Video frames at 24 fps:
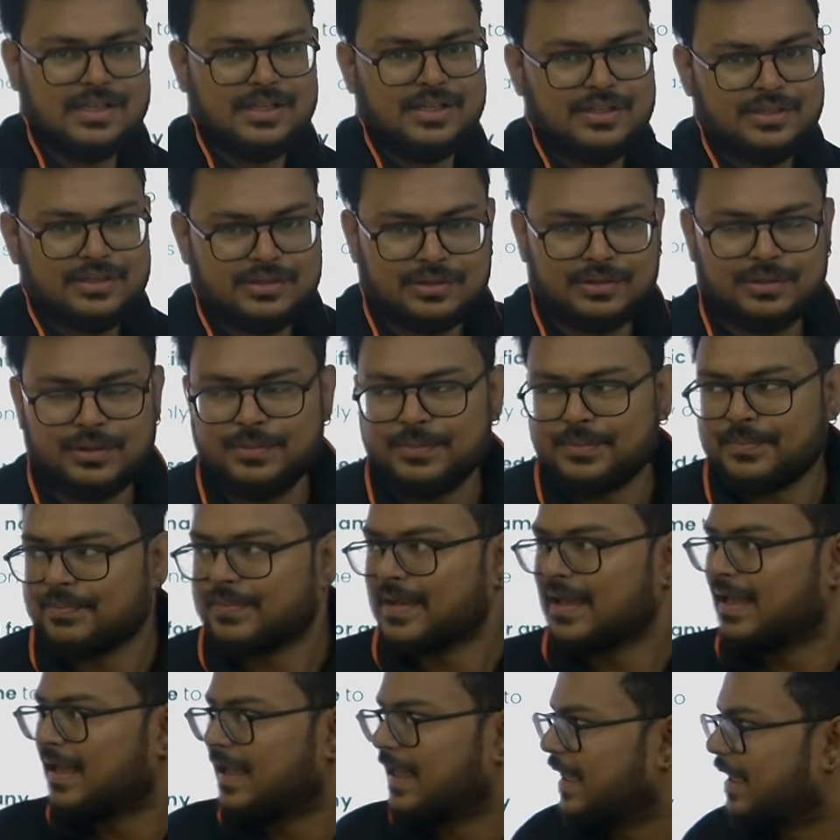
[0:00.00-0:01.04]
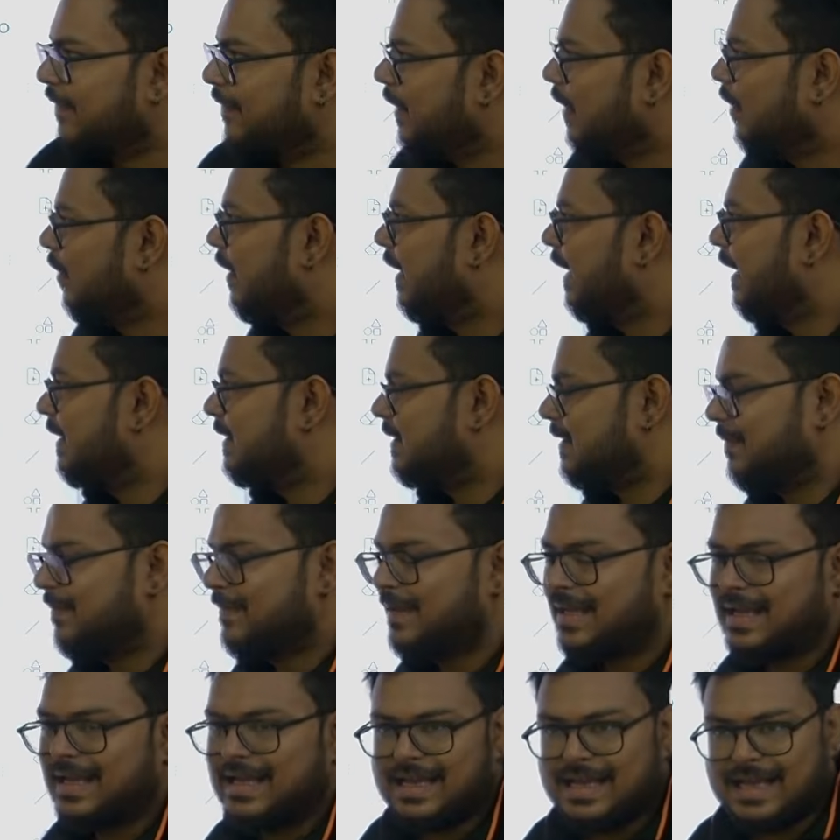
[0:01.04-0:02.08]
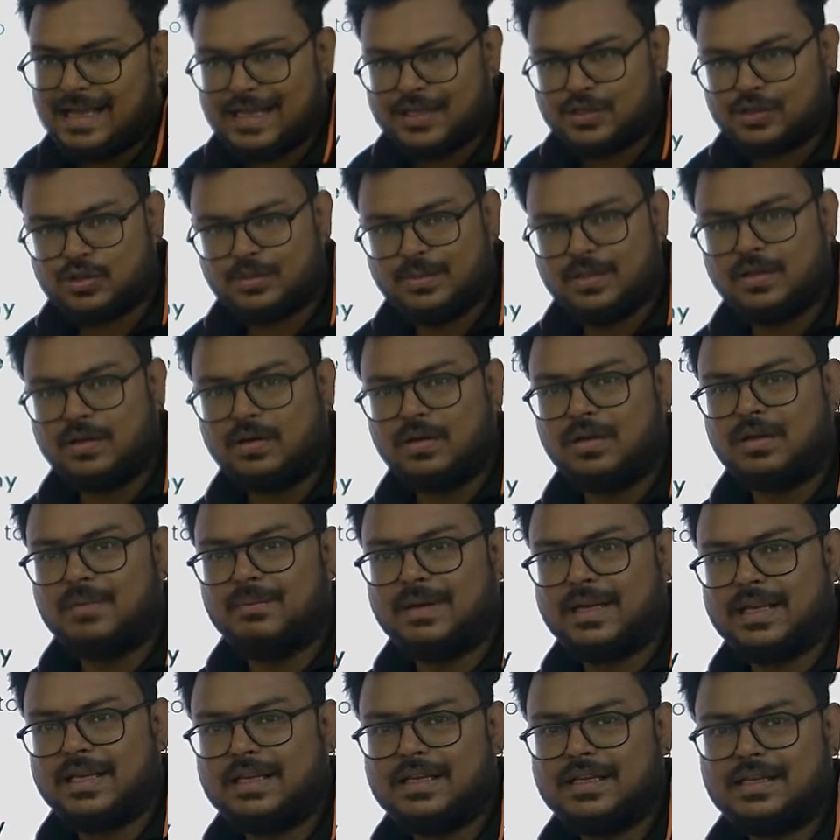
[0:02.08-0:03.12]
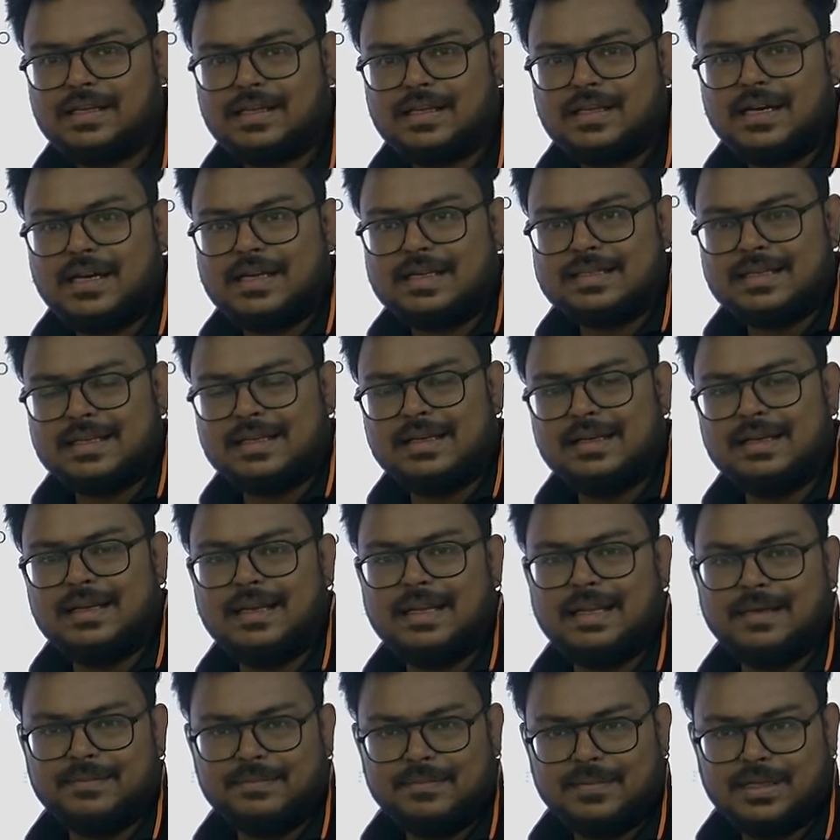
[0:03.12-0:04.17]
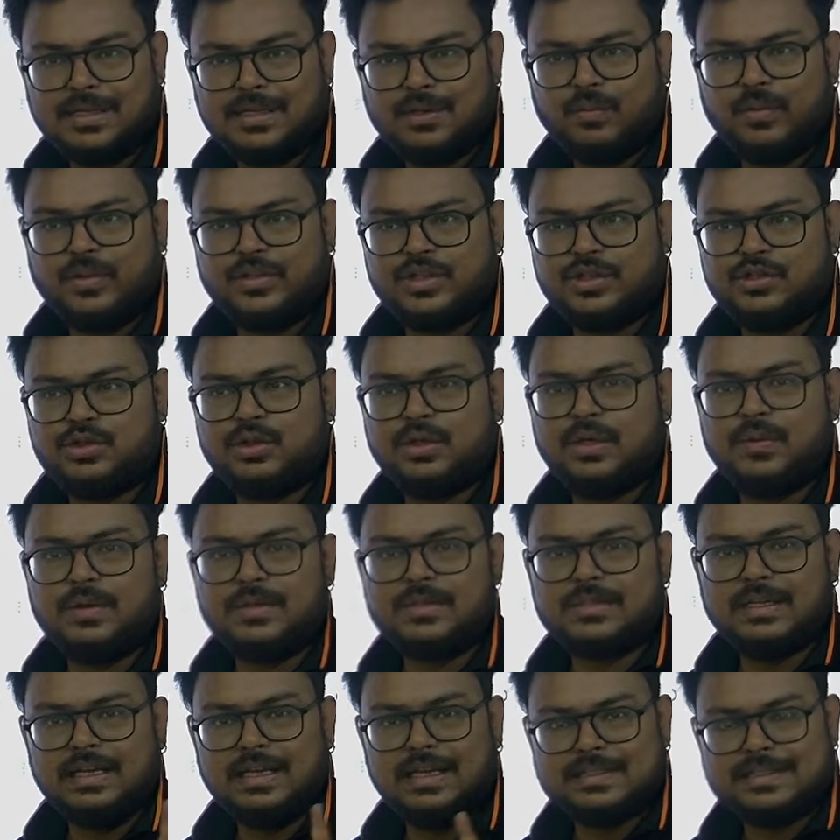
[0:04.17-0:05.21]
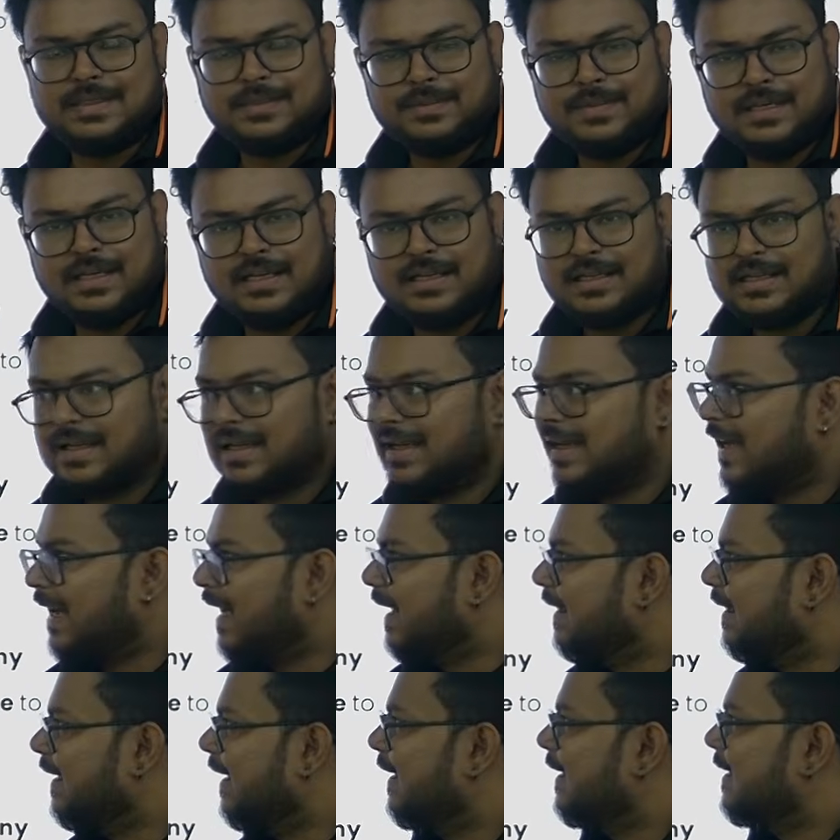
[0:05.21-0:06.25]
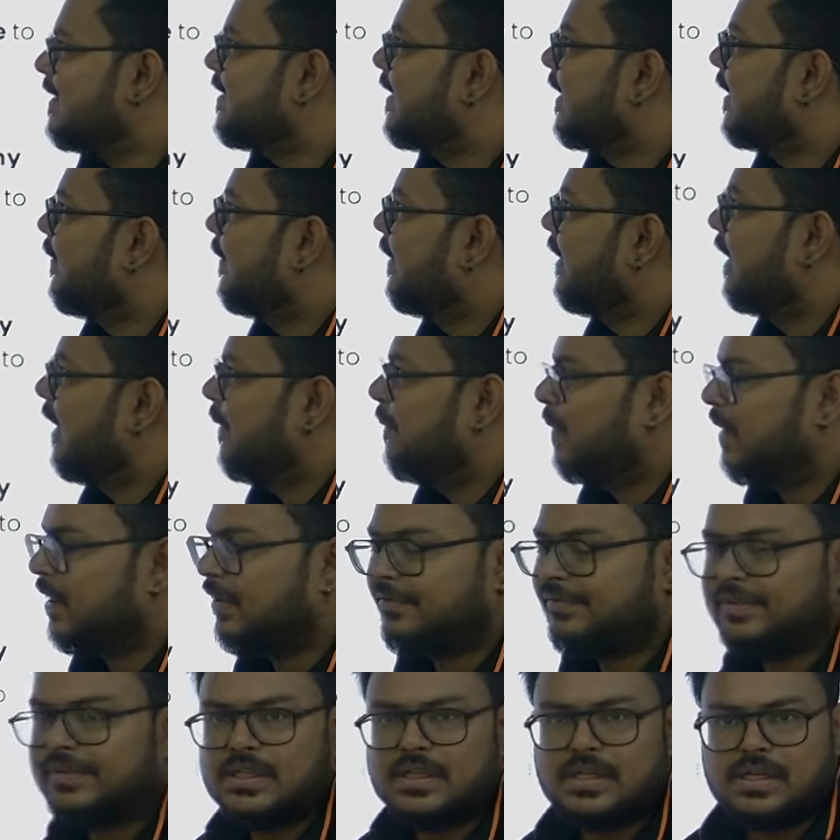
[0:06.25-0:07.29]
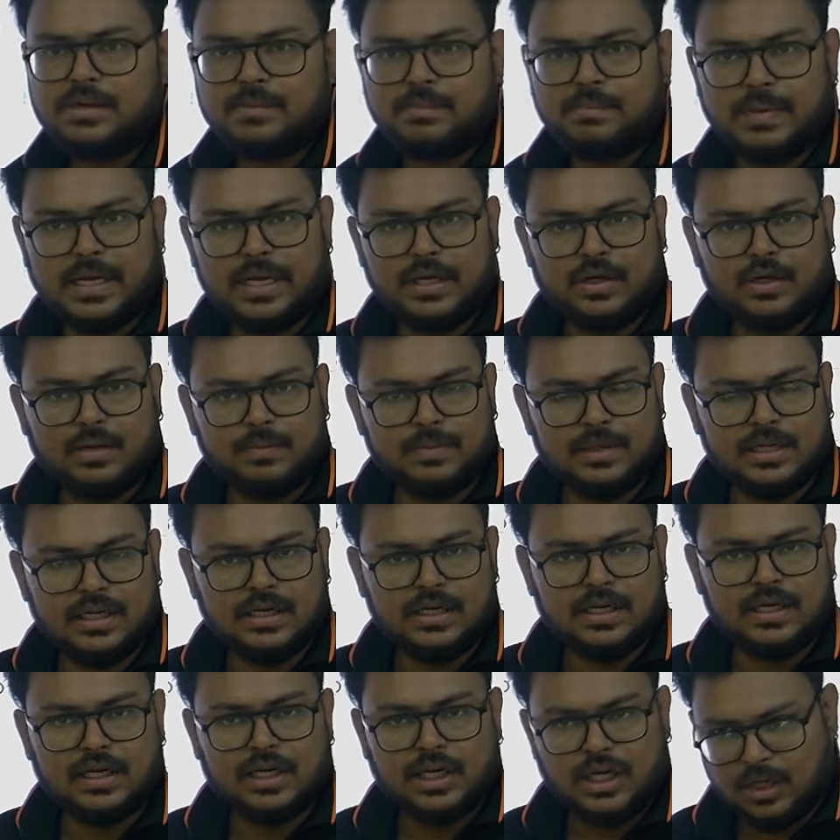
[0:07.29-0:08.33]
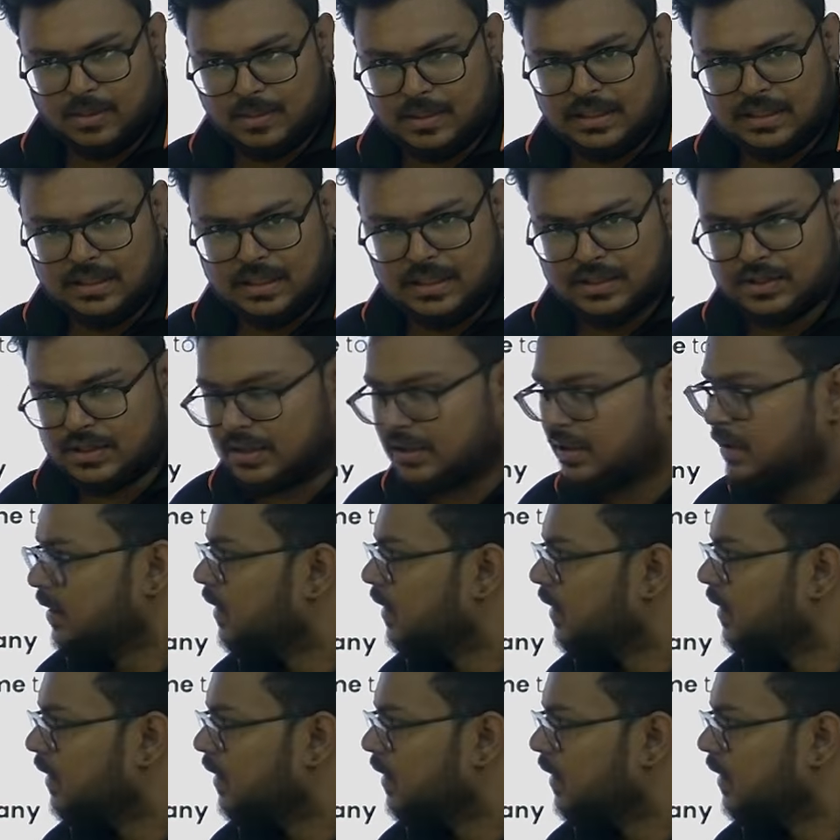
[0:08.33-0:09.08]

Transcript: So every organism has to be called by a single name which is universally accepted, and that is done with help of binomial nomenclature,